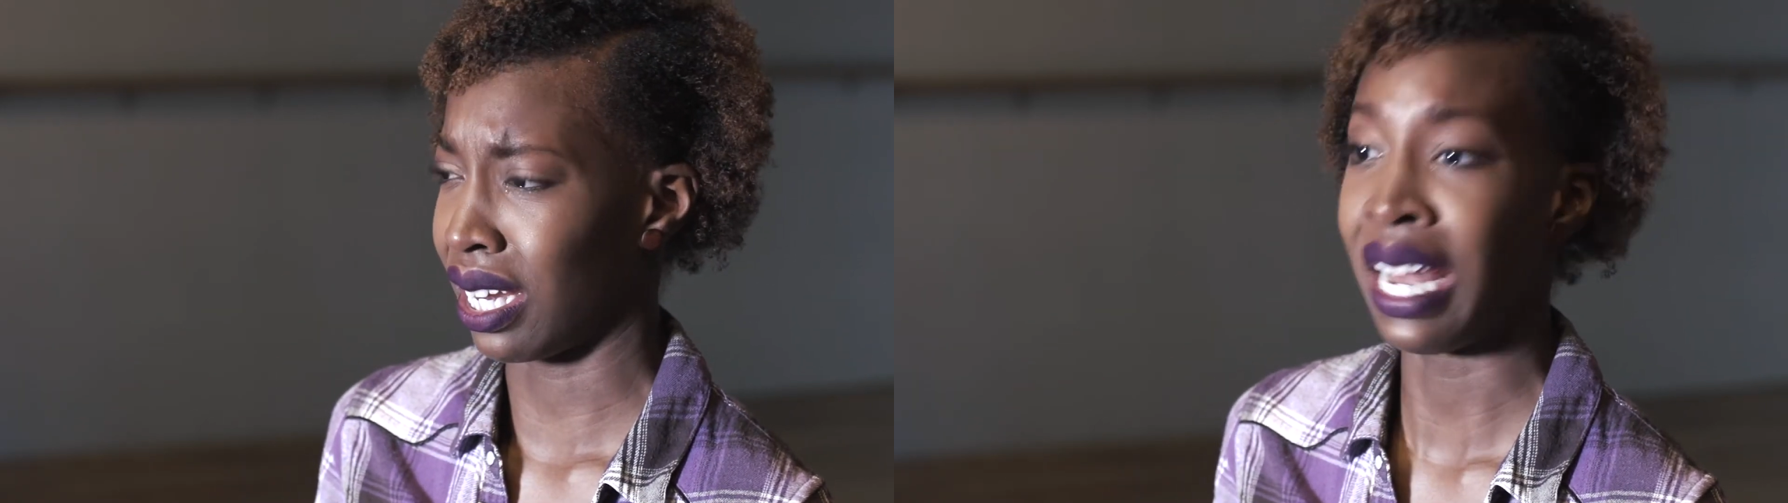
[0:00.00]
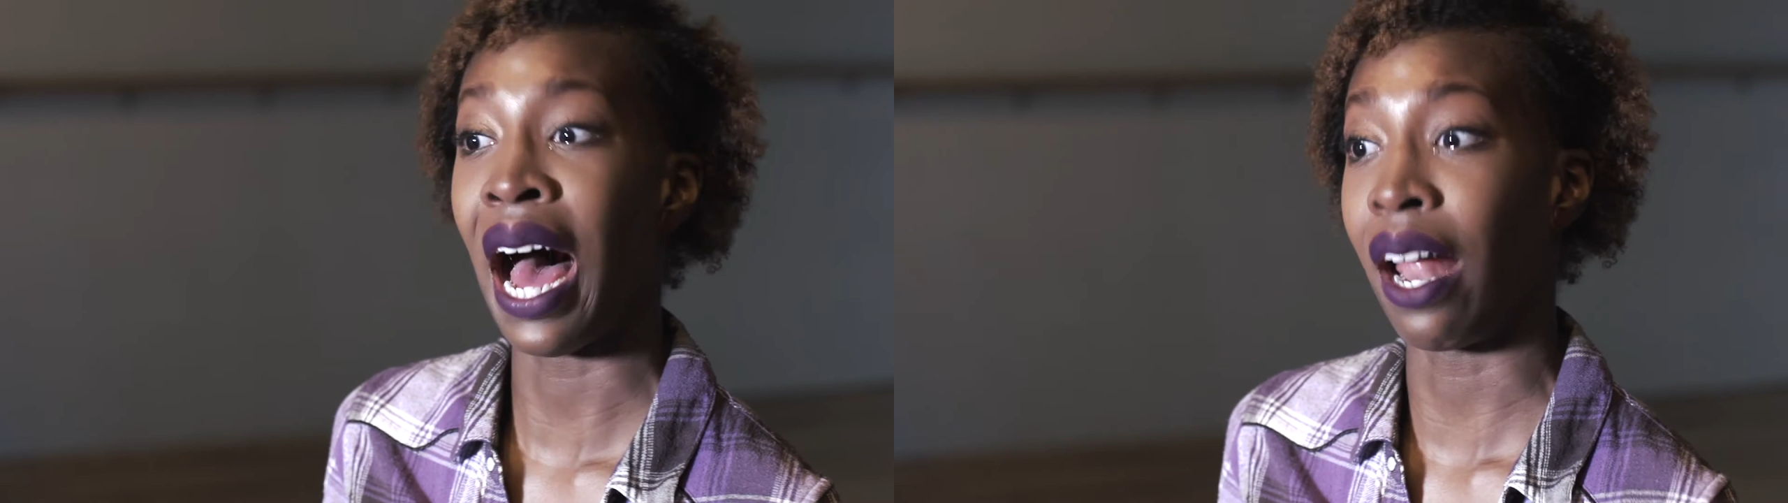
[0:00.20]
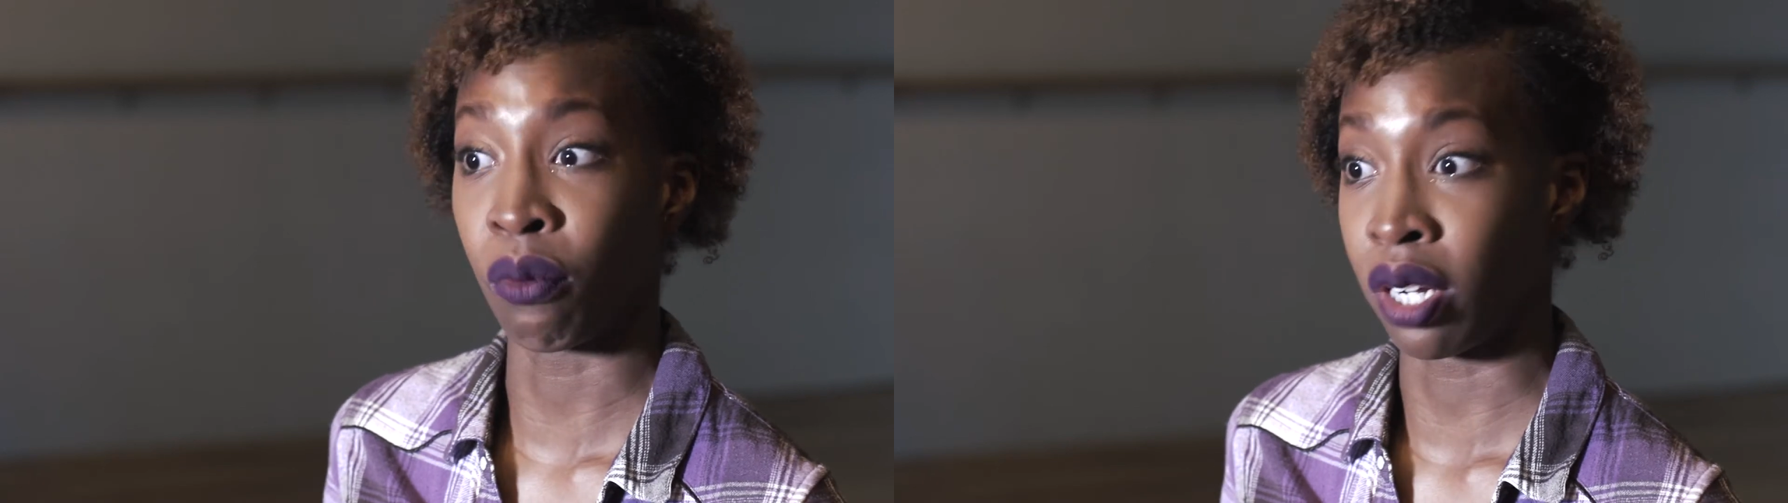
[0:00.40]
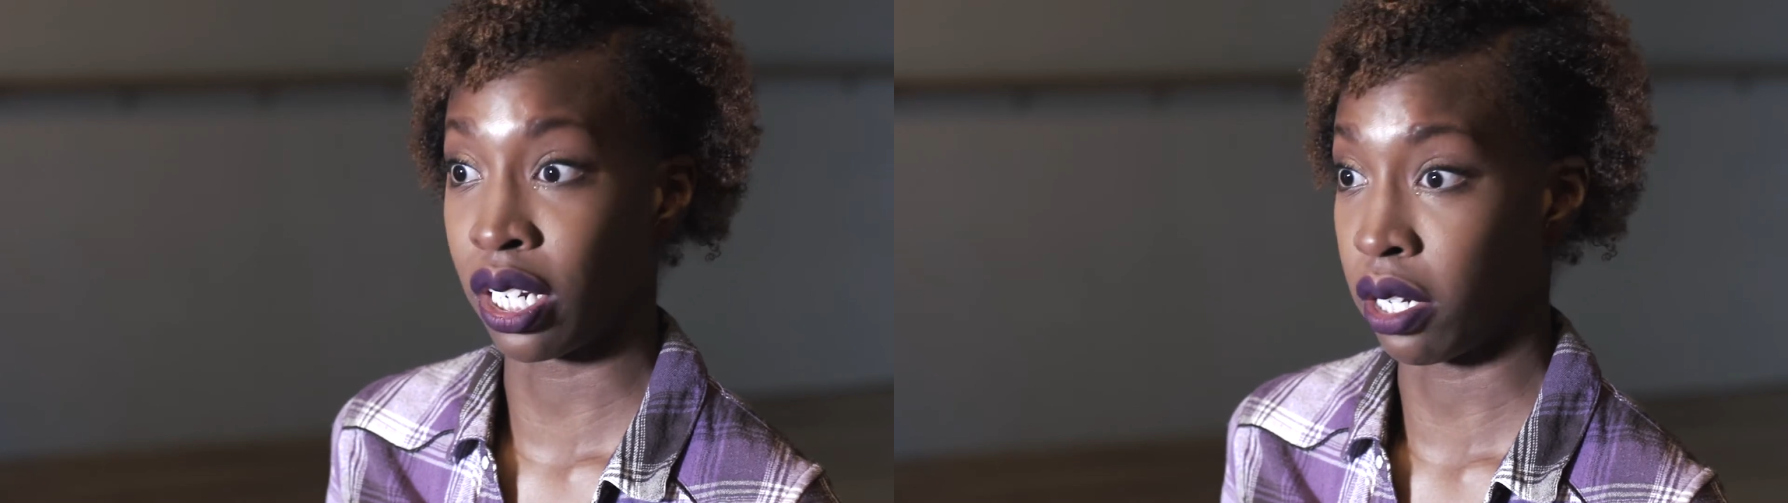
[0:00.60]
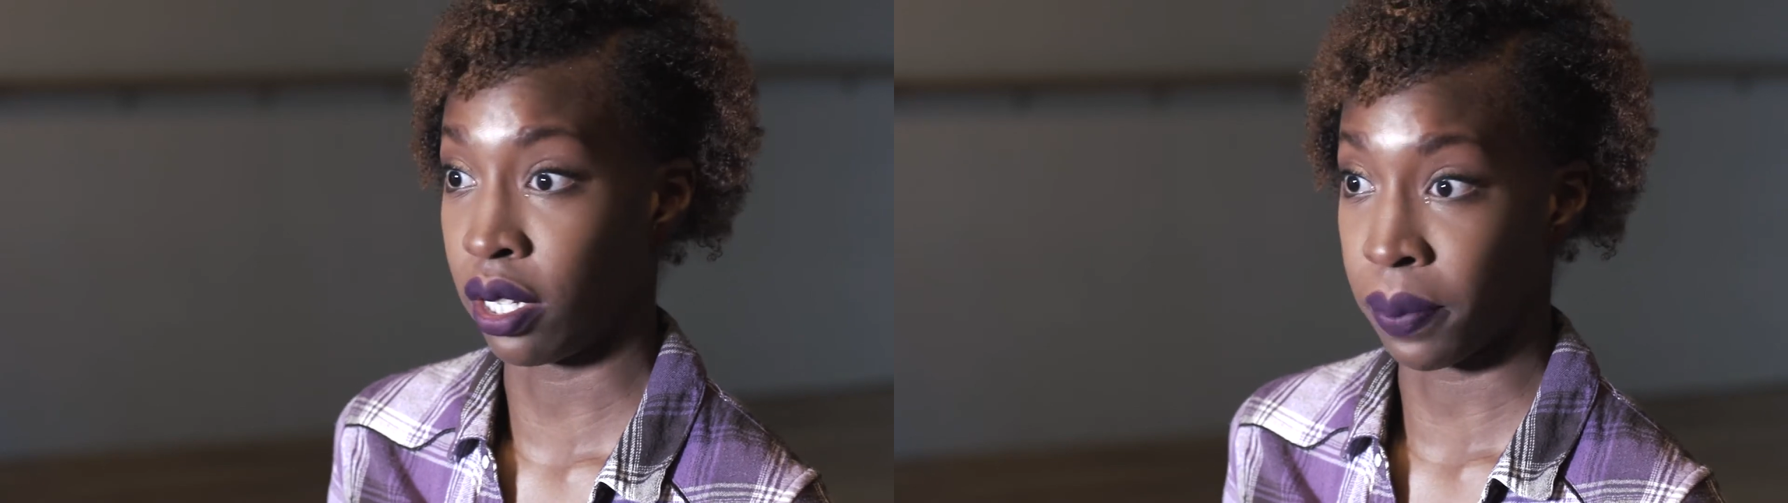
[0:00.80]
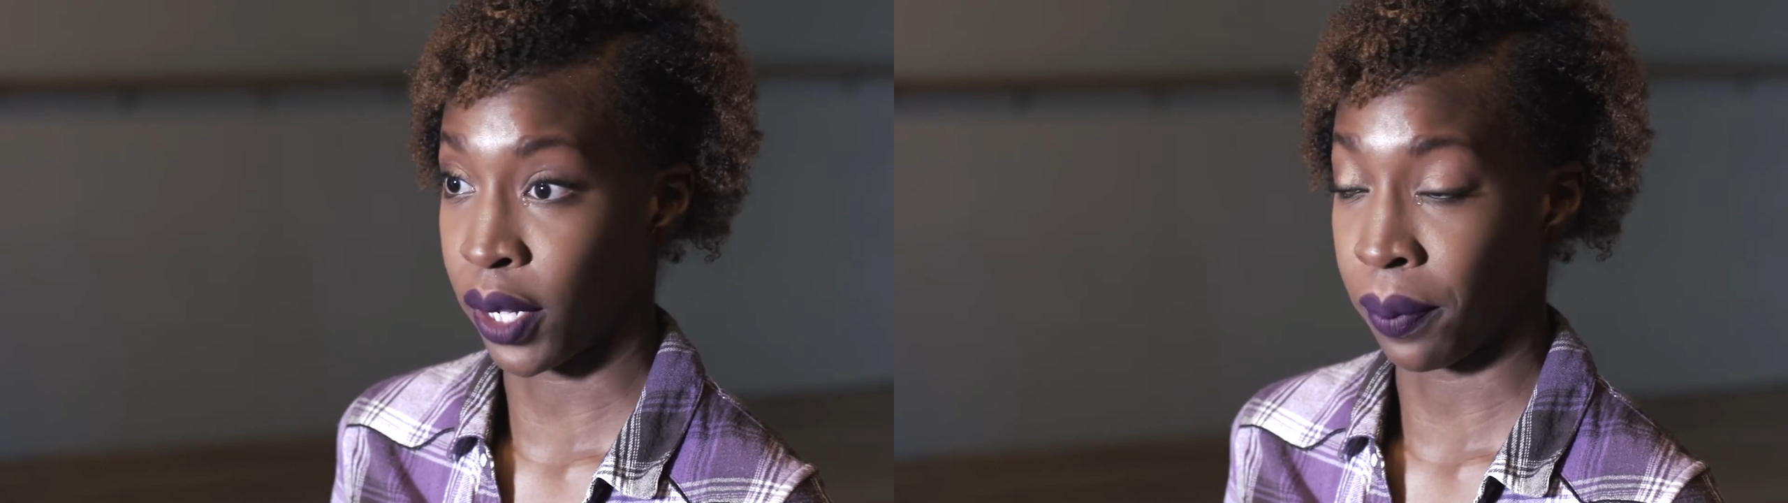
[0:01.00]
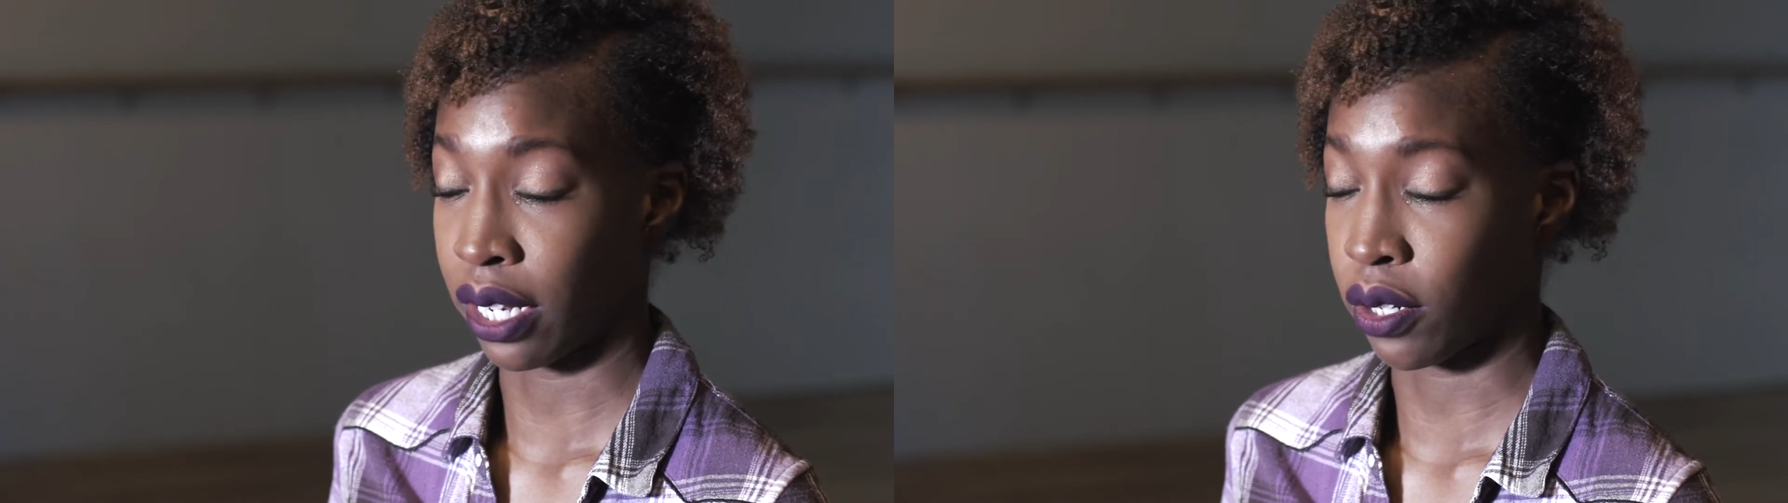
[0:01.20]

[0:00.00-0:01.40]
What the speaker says: not wanting to do the bone marrow